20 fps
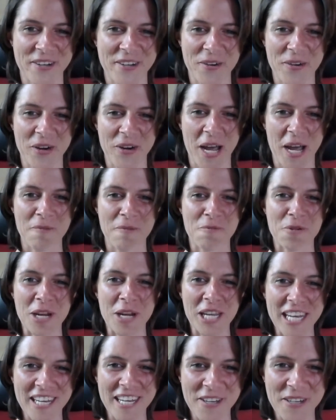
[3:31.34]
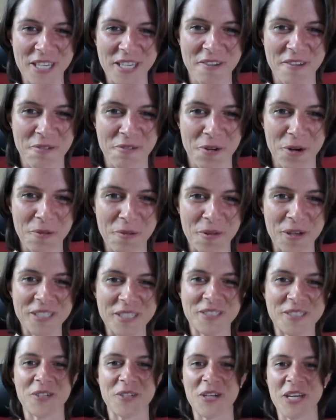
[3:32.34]
So I'm really looking
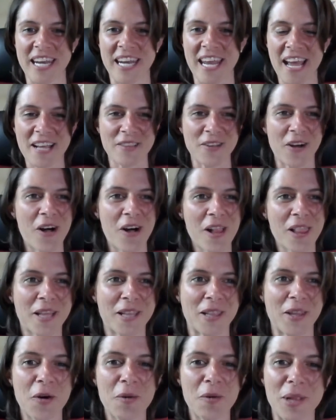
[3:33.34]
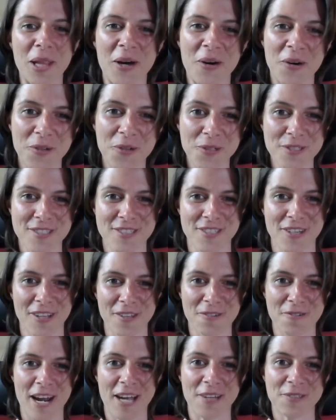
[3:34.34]
forward to connect all the global hosts all
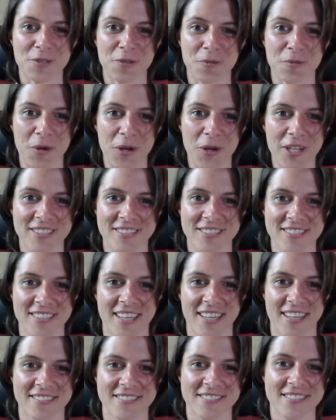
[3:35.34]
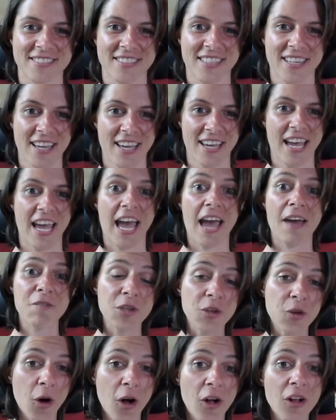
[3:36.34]
around the world and
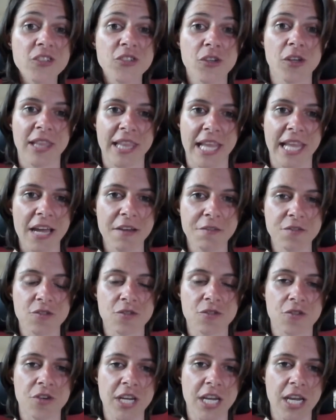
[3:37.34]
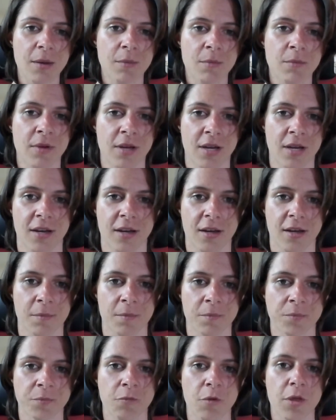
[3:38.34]
having you also on live stream
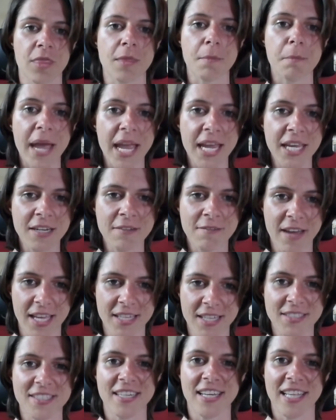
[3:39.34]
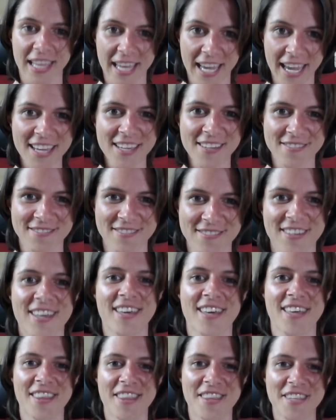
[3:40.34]
with the main event in LA
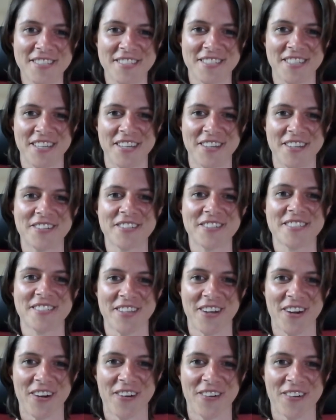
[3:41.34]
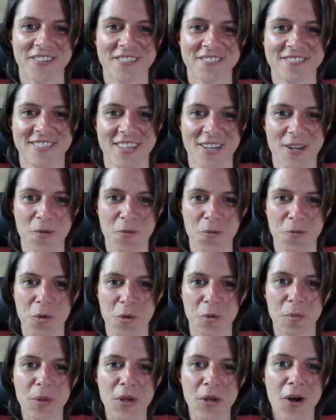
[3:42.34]
this year. So
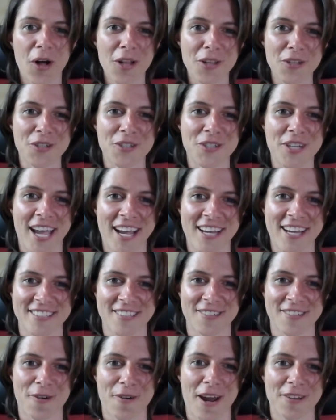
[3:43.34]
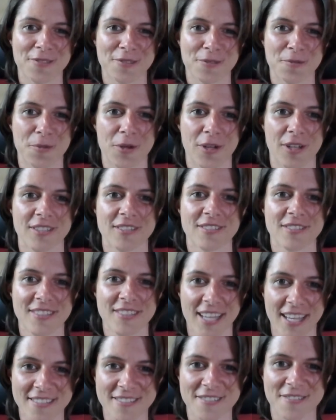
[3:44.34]
we'll be all connected around the world.
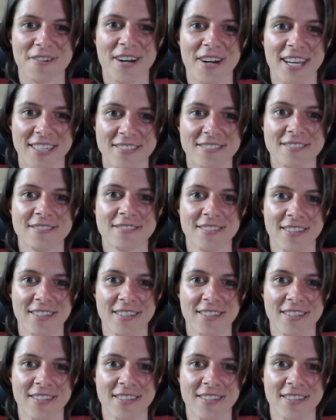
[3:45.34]
That's great.